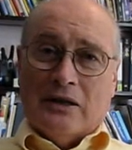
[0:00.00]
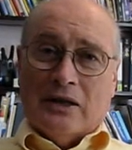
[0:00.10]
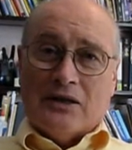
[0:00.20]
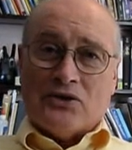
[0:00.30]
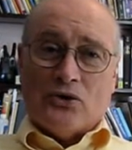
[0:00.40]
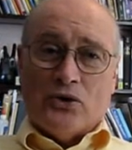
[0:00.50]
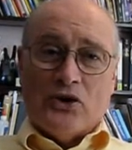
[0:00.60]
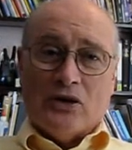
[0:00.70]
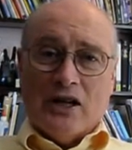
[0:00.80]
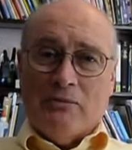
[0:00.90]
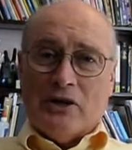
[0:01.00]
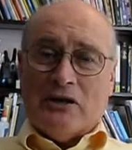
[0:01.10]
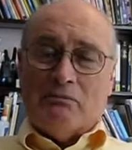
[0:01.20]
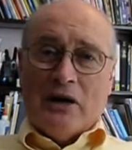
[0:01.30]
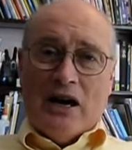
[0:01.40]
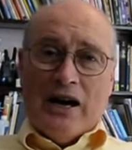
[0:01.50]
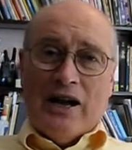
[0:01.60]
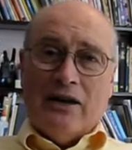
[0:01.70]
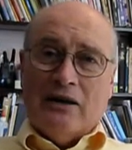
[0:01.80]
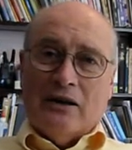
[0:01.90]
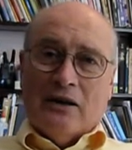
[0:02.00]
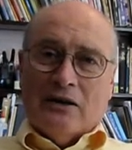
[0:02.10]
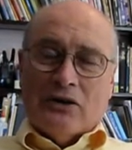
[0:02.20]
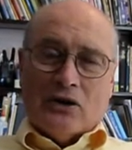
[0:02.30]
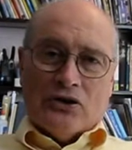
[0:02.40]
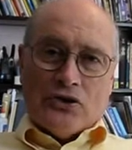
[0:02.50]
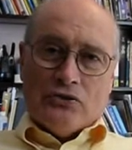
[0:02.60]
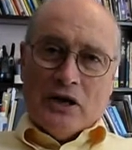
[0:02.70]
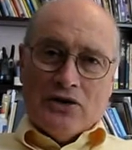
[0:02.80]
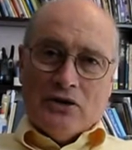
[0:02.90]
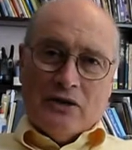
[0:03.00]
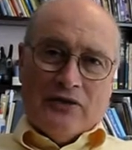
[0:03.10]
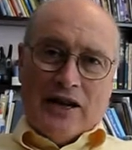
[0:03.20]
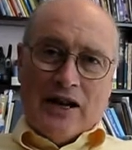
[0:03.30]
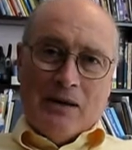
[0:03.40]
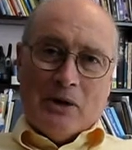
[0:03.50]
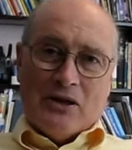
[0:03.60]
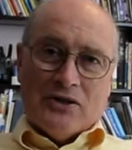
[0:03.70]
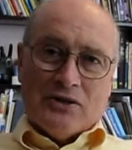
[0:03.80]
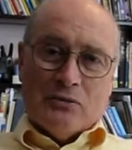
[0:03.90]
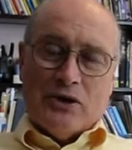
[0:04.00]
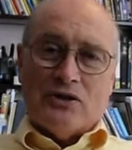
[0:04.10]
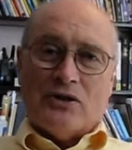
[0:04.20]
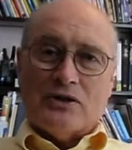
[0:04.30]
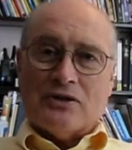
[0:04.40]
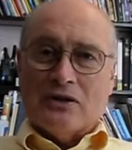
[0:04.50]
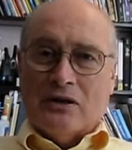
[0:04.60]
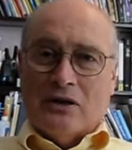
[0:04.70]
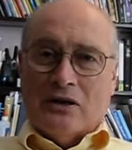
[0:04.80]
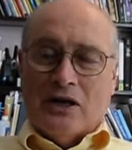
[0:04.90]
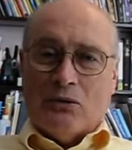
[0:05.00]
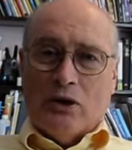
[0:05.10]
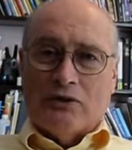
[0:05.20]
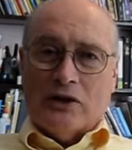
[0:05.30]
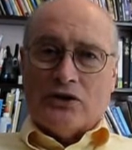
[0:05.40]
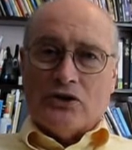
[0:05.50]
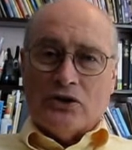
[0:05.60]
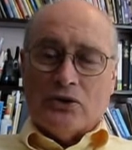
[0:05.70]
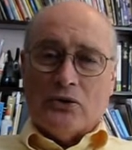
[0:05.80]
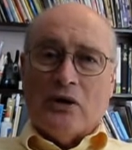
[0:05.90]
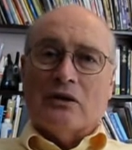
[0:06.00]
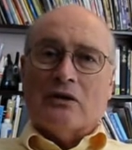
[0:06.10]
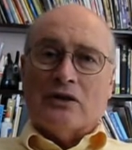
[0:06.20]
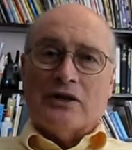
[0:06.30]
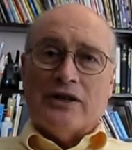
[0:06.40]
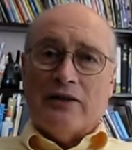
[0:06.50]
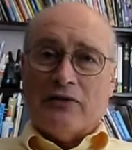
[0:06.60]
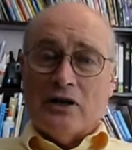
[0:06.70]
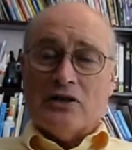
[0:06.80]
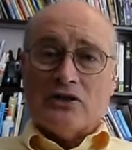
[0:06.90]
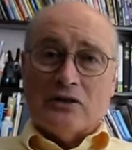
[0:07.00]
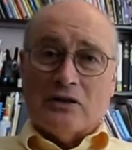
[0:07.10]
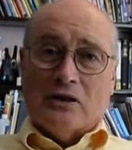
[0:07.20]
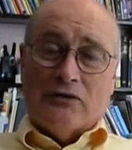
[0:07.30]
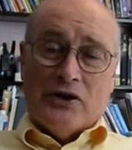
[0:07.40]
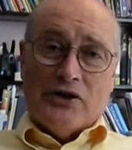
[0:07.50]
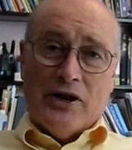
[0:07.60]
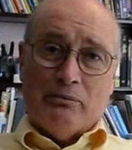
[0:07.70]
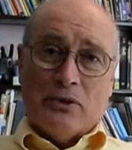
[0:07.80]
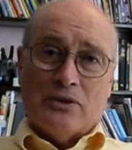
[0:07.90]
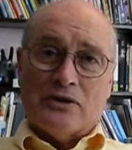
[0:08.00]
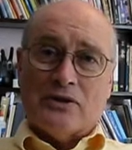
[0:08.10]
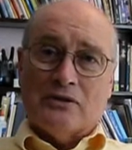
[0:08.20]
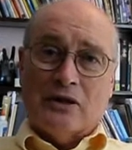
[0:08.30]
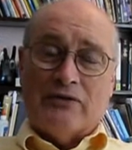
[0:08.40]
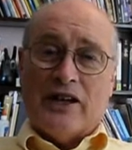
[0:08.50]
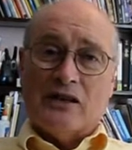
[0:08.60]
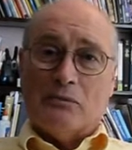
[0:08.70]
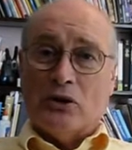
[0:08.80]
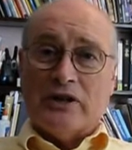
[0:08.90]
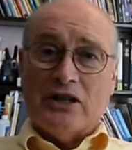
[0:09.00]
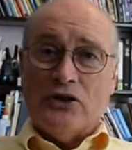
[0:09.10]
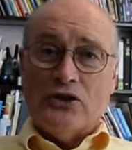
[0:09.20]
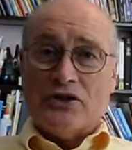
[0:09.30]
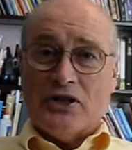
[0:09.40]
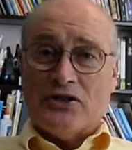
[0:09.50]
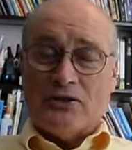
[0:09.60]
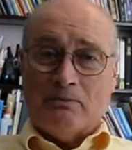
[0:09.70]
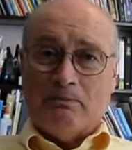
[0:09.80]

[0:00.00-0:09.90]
And so you're limited by the construction of that abacus, which is equivalent to the definition of the numbers available in your system.